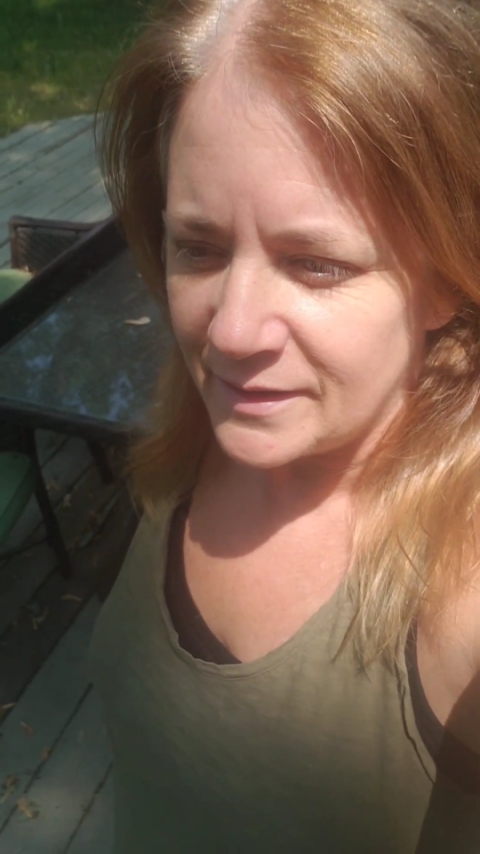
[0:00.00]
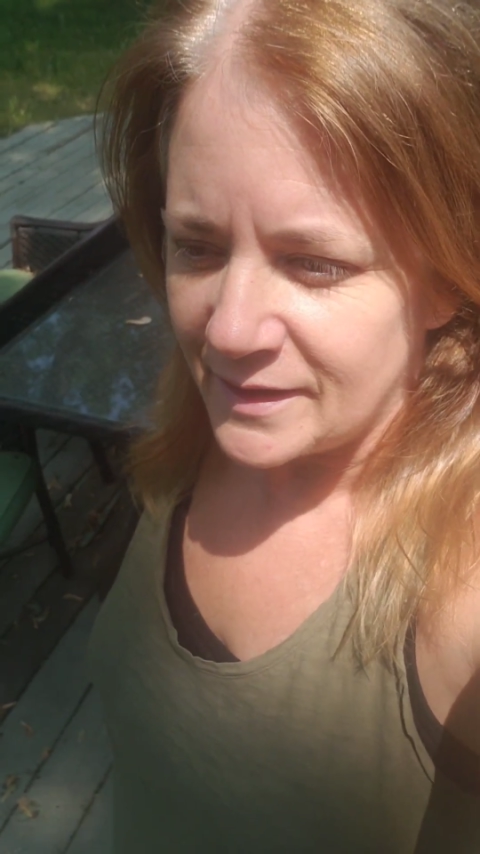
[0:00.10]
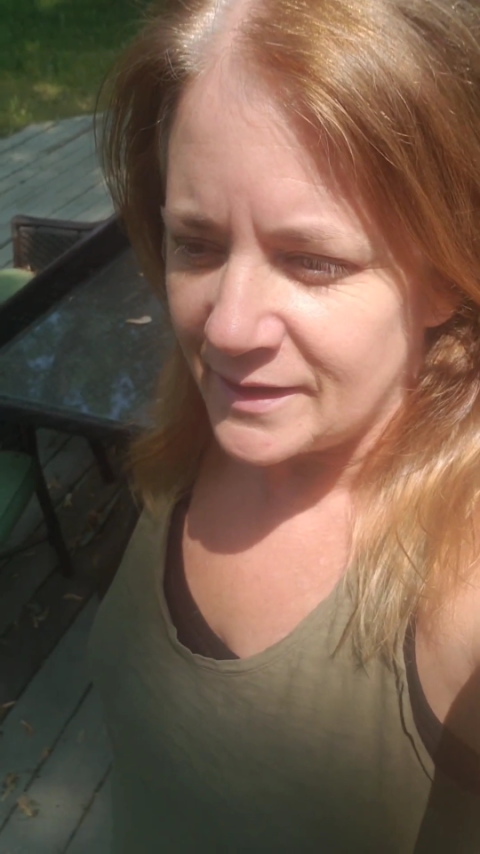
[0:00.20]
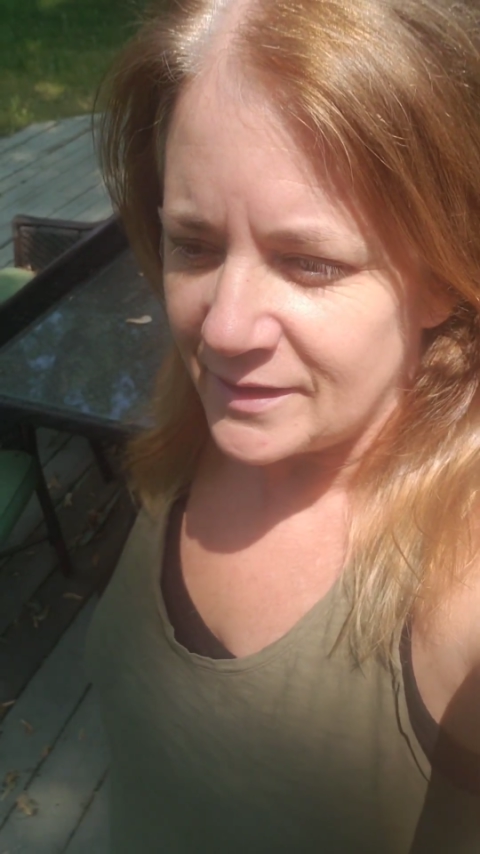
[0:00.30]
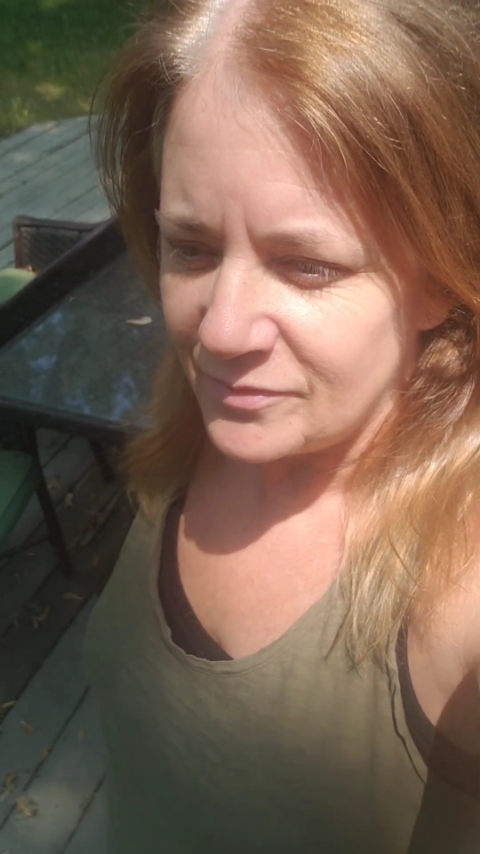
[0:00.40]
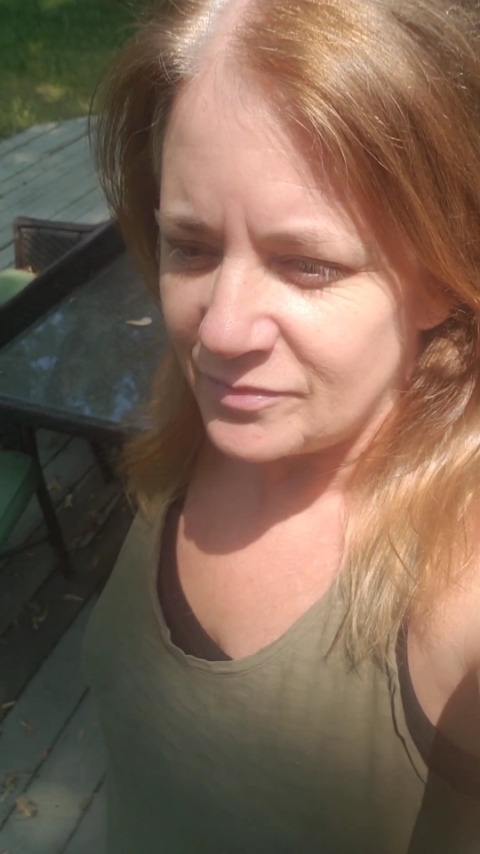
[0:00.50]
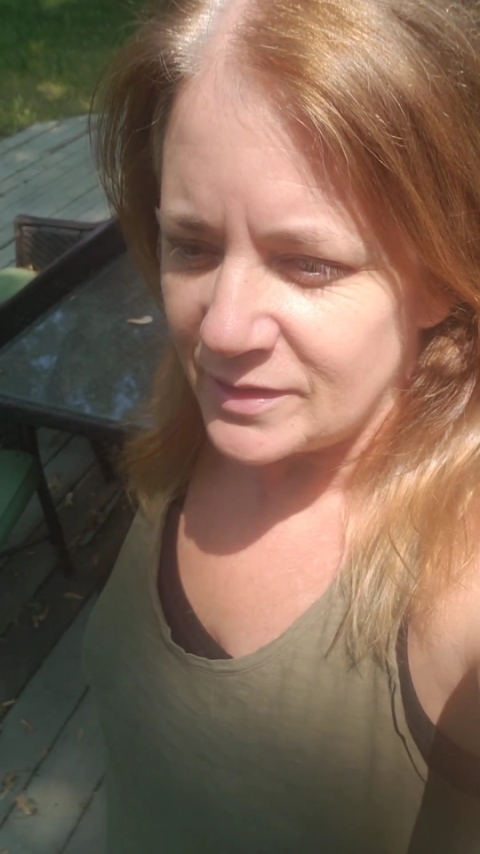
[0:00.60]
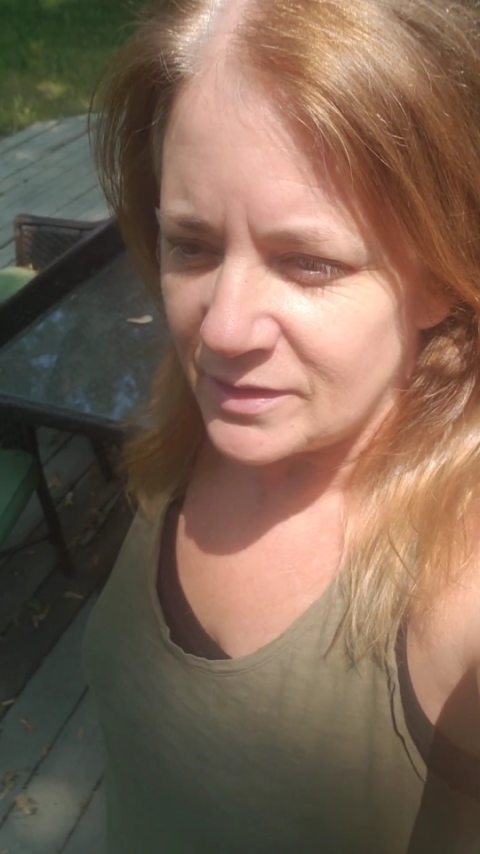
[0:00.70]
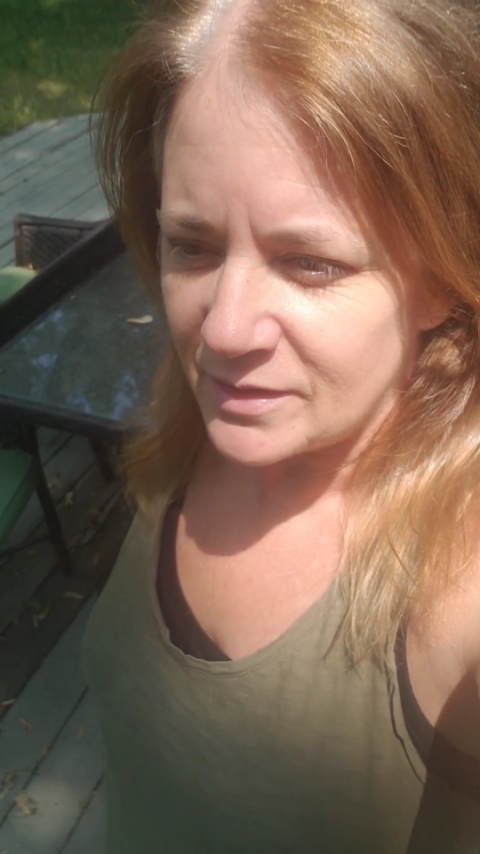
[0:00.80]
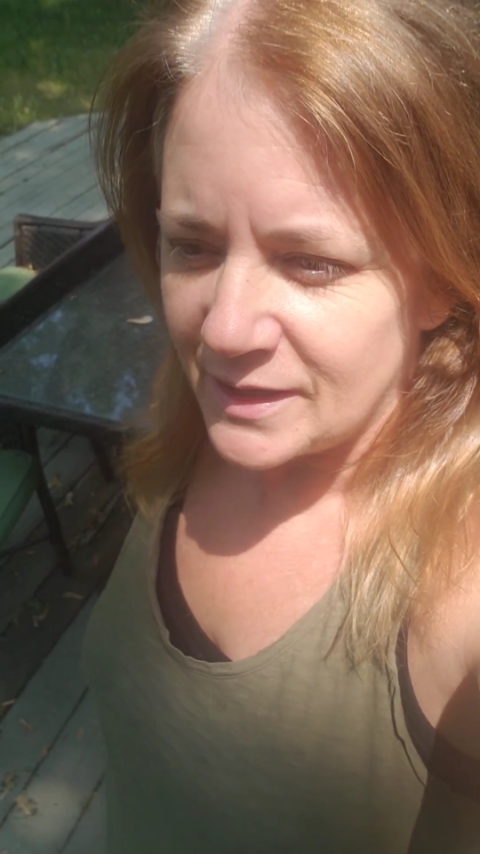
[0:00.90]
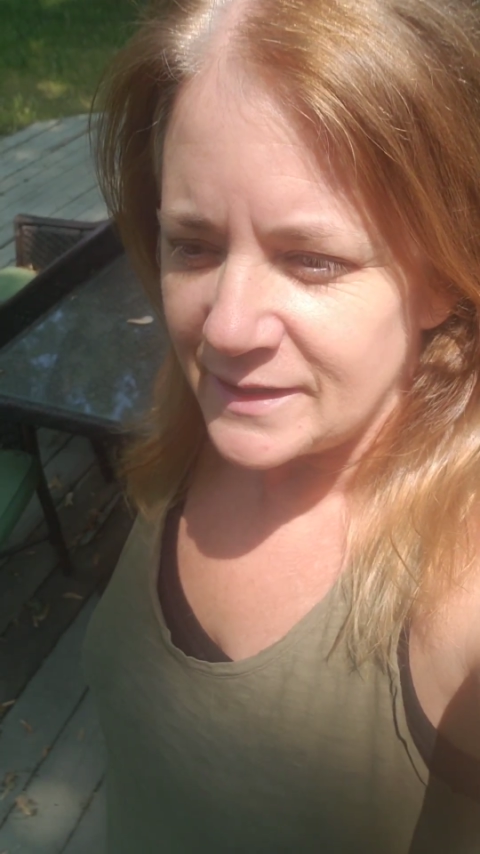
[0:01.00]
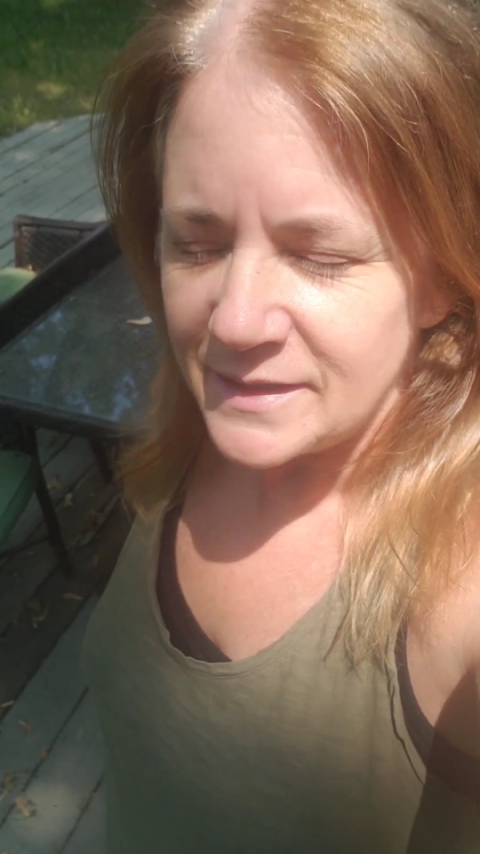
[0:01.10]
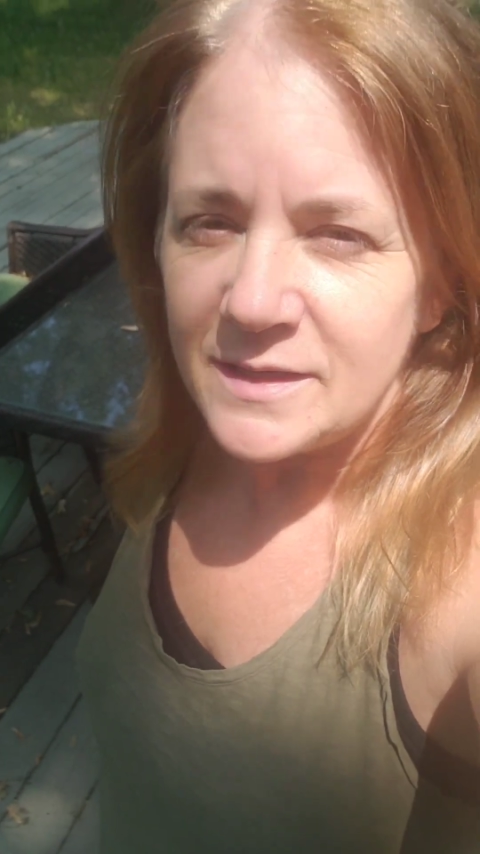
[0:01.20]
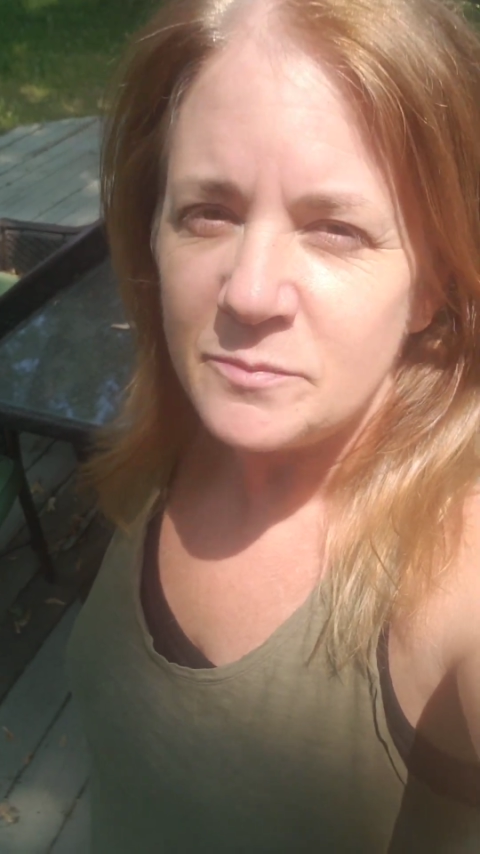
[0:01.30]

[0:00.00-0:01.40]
I figure I need